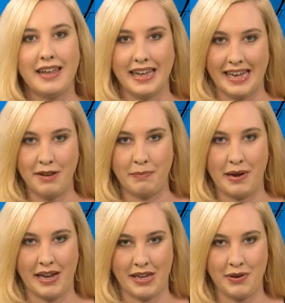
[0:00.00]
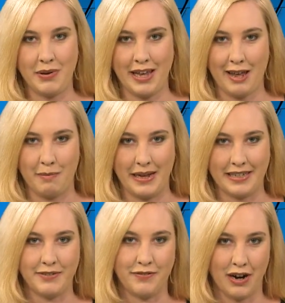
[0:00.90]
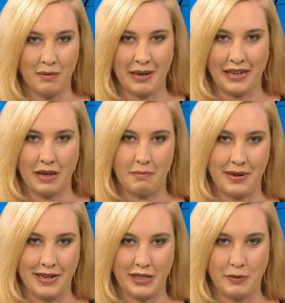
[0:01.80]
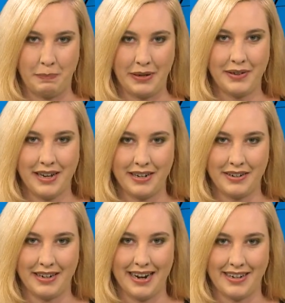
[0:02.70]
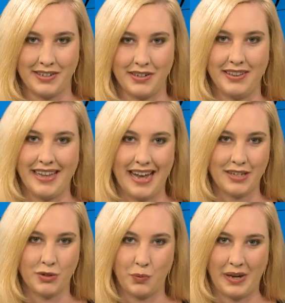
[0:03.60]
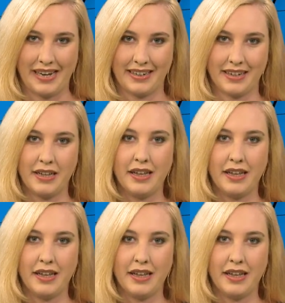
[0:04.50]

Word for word: It bought U K-based farming company Spearhead International last week.